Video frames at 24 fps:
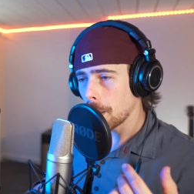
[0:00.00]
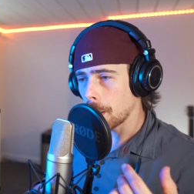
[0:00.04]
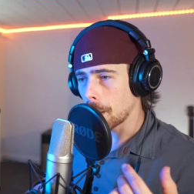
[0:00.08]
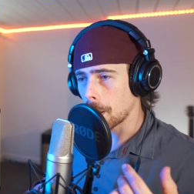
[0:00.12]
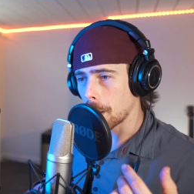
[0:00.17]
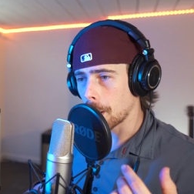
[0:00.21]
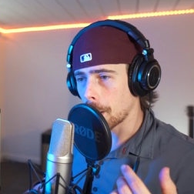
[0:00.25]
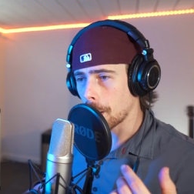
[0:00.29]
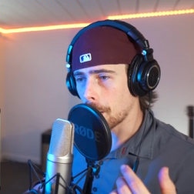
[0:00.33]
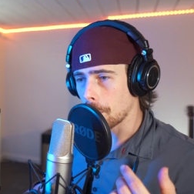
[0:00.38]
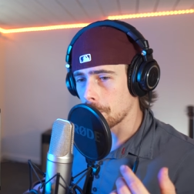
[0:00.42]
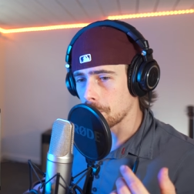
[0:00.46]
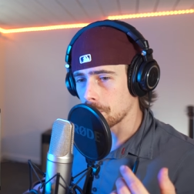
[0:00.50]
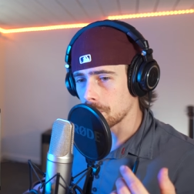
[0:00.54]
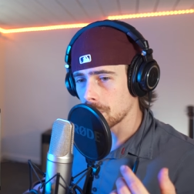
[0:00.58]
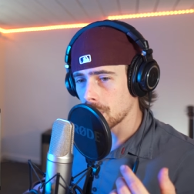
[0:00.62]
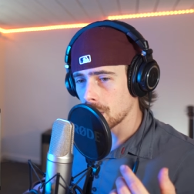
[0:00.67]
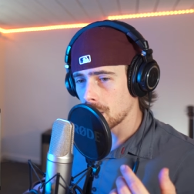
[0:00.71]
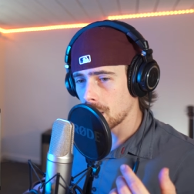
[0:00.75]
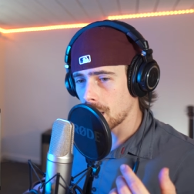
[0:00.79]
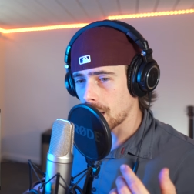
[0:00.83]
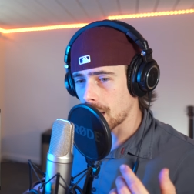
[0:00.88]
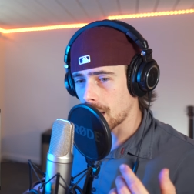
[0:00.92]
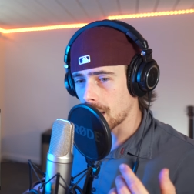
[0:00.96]
um,
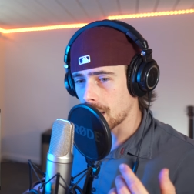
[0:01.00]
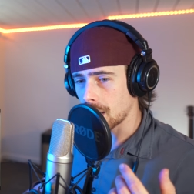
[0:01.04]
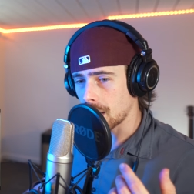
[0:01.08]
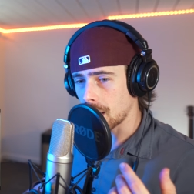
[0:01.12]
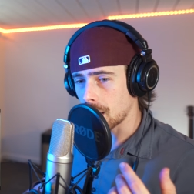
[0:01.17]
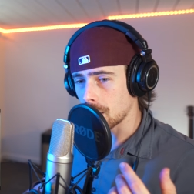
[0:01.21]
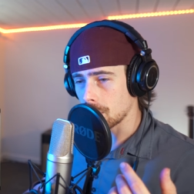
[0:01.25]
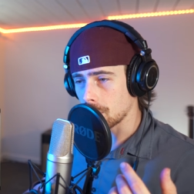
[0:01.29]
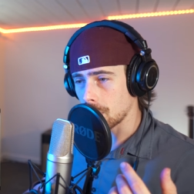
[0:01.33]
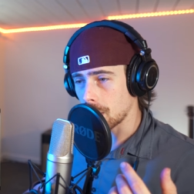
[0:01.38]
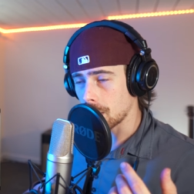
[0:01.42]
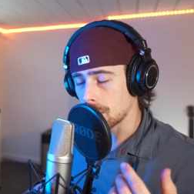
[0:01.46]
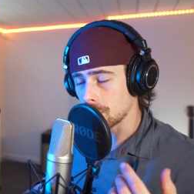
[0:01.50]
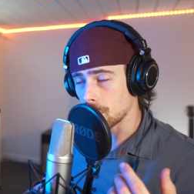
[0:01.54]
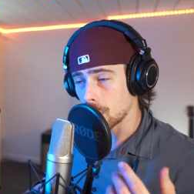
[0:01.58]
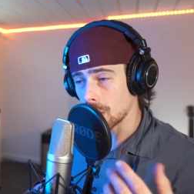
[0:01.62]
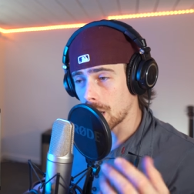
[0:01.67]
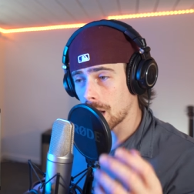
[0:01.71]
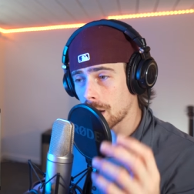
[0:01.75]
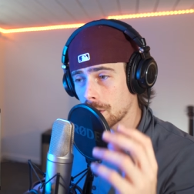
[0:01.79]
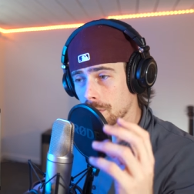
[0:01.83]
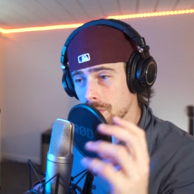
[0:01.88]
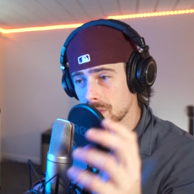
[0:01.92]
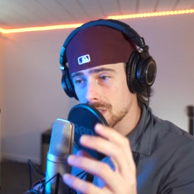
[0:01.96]
and, and and a
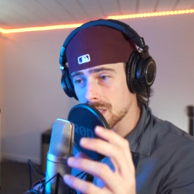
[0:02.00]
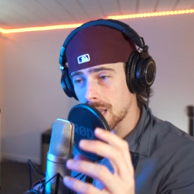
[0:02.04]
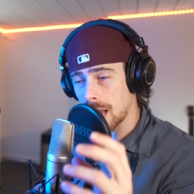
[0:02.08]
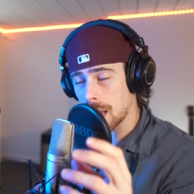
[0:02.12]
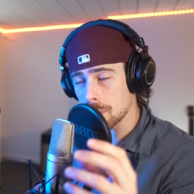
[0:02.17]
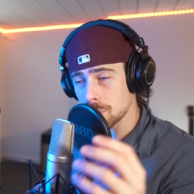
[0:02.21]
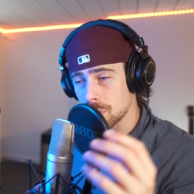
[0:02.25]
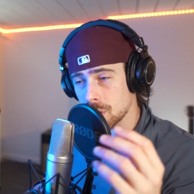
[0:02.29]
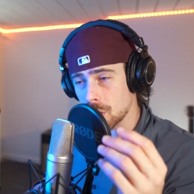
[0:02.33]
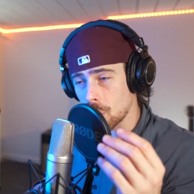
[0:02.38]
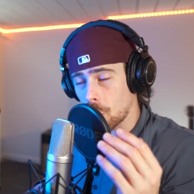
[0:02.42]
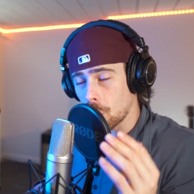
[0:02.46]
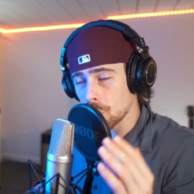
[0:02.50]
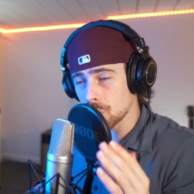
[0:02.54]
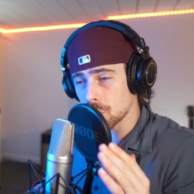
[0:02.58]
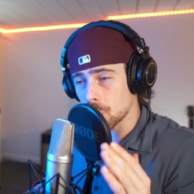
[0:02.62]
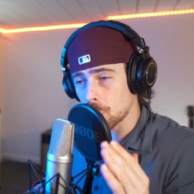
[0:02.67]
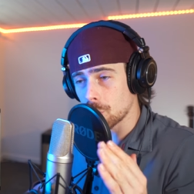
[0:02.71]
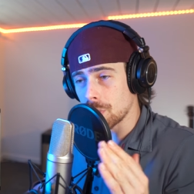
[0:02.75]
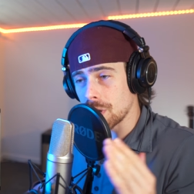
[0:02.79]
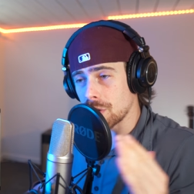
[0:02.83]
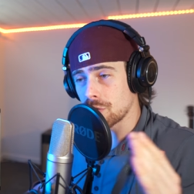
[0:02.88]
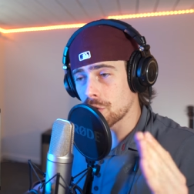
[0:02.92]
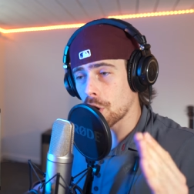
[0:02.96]
lot of times he
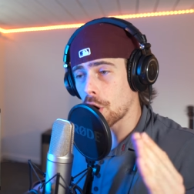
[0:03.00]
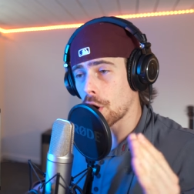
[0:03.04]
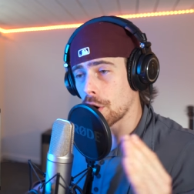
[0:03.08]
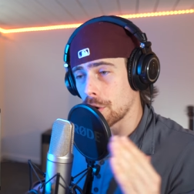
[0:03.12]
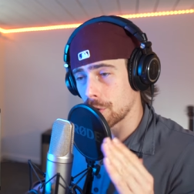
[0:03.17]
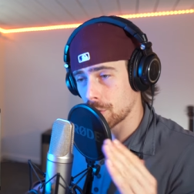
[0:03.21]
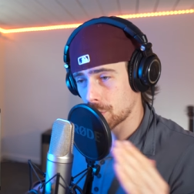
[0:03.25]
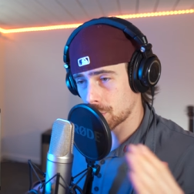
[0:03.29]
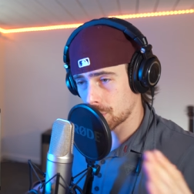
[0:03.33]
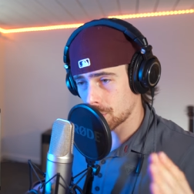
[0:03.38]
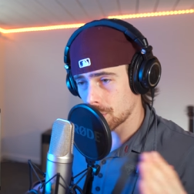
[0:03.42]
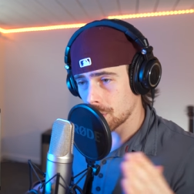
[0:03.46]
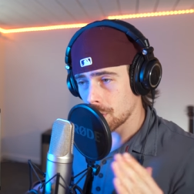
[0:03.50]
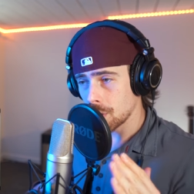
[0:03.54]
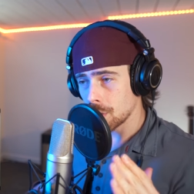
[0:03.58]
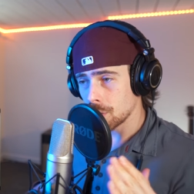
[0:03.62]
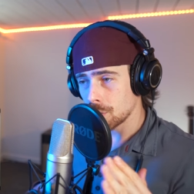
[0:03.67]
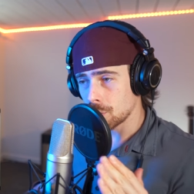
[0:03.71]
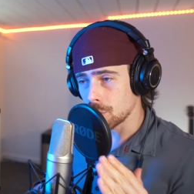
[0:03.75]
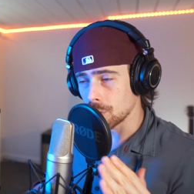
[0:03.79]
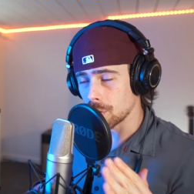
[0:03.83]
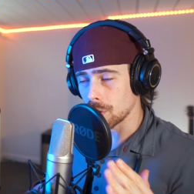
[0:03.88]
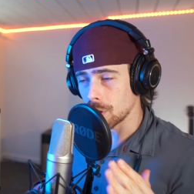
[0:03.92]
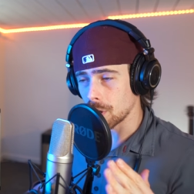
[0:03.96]
also returns
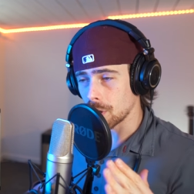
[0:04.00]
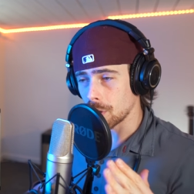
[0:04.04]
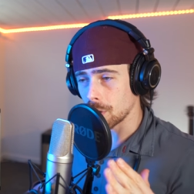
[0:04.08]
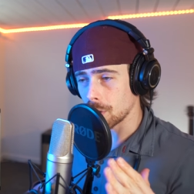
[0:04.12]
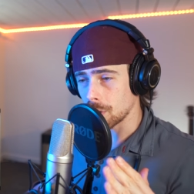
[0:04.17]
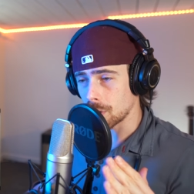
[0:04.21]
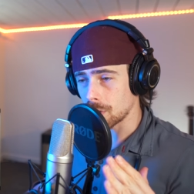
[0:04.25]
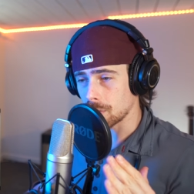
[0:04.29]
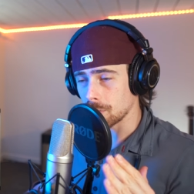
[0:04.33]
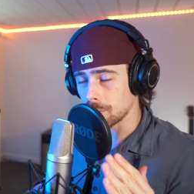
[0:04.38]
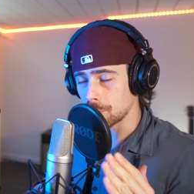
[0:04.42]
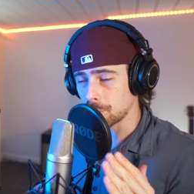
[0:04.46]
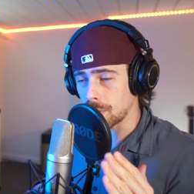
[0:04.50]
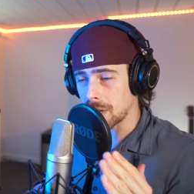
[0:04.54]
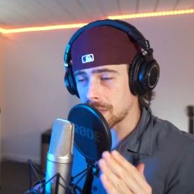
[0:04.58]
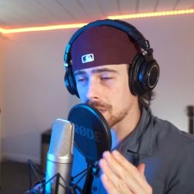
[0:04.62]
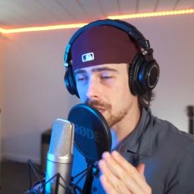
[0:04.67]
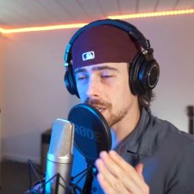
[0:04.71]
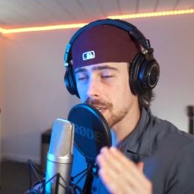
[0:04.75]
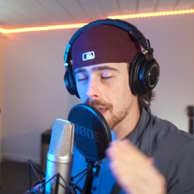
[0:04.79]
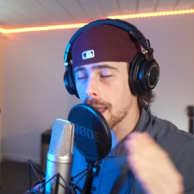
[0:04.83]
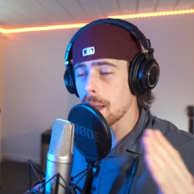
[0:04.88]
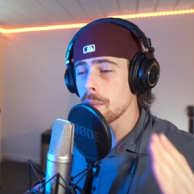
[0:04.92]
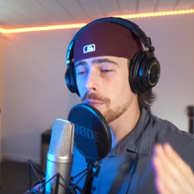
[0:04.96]
to the fret
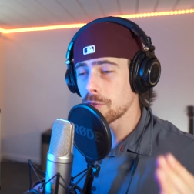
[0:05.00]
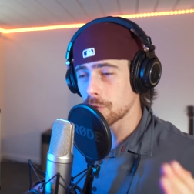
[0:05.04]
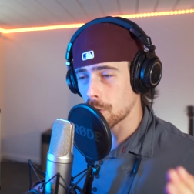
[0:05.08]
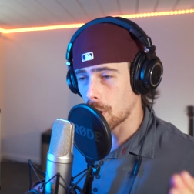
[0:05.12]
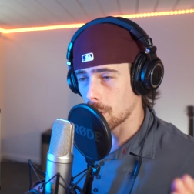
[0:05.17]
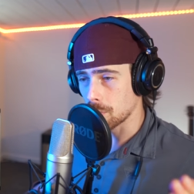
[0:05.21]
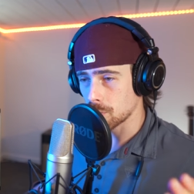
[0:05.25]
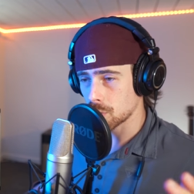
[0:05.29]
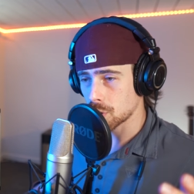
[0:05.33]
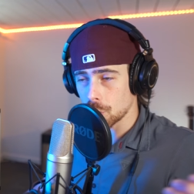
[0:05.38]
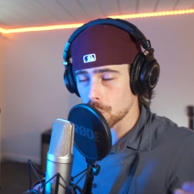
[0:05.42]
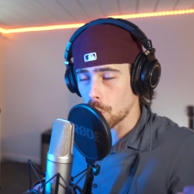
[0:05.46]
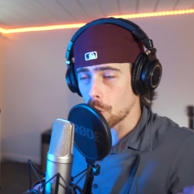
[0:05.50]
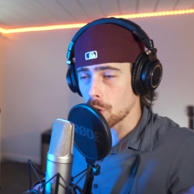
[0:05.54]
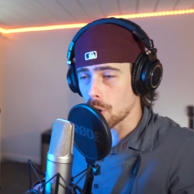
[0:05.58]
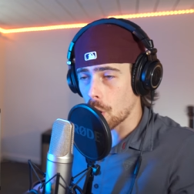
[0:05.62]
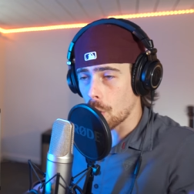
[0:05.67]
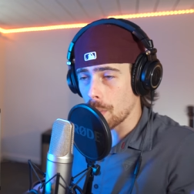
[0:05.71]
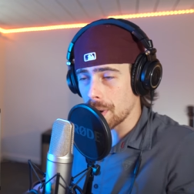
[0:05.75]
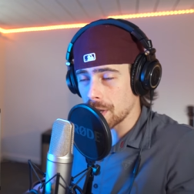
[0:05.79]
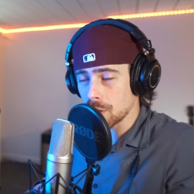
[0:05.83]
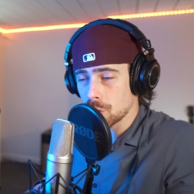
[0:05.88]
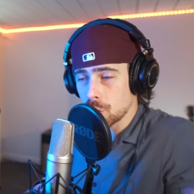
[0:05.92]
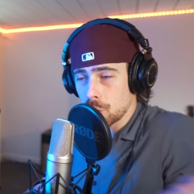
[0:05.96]
he came from so
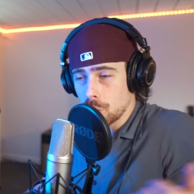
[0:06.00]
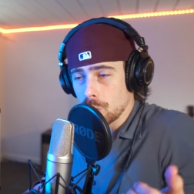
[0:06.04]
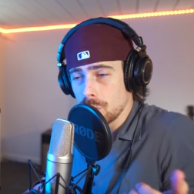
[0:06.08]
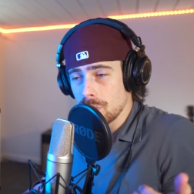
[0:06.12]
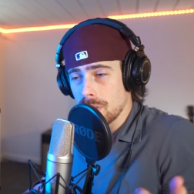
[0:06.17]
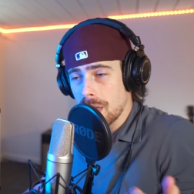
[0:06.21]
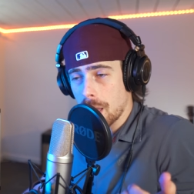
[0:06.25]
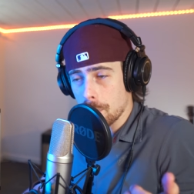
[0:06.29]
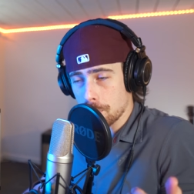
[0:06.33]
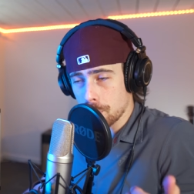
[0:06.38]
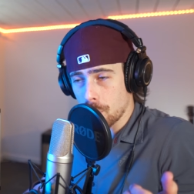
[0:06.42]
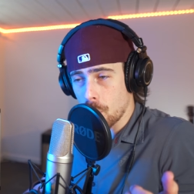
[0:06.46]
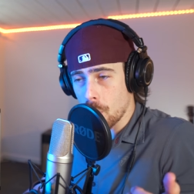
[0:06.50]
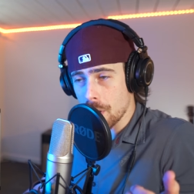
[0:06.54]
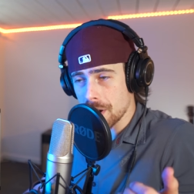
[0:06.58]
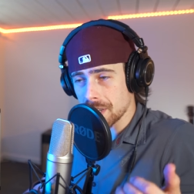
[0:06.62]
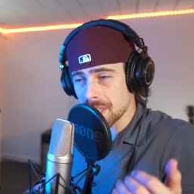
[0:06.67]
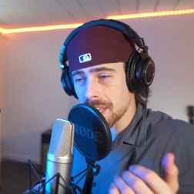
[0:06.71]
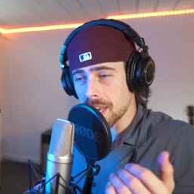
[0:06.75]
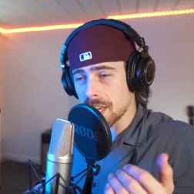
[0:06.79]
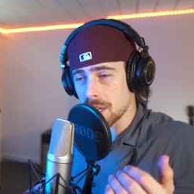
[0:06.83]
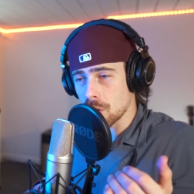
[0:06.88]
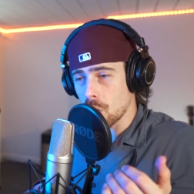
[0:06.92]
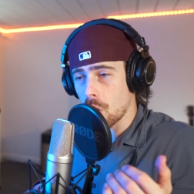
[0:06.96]
going to that
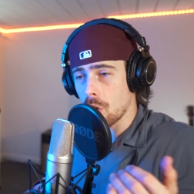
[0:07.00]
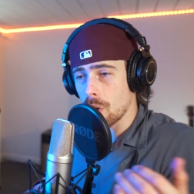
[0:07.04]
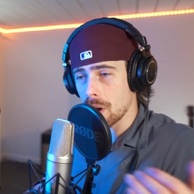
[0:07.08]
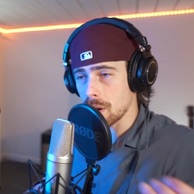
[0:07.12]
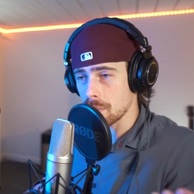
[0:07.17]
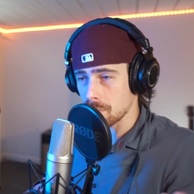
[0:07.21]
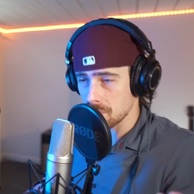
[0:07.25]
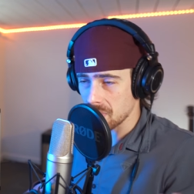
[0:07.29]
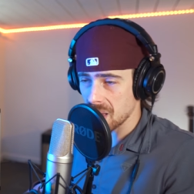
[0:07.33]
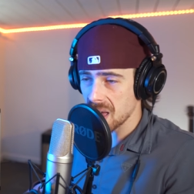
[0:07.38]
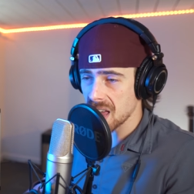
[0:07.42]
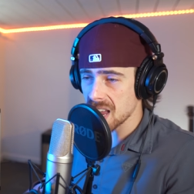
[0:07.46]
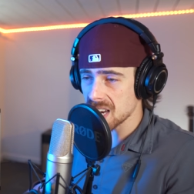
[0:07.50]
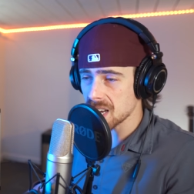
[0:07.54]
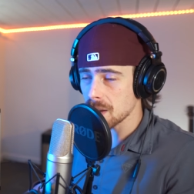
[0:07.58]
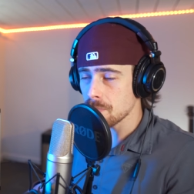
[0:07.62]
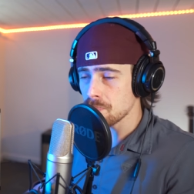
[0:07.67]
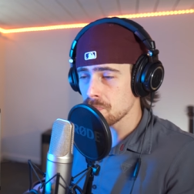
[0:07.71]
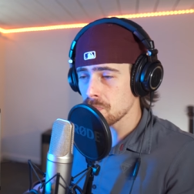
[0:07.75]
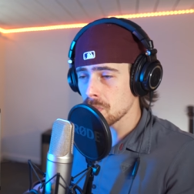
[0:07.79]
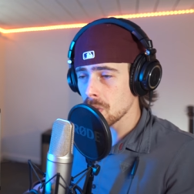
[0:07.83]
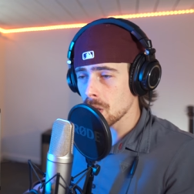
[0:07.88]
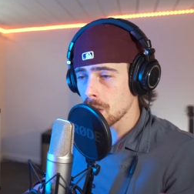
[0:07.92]
point and going back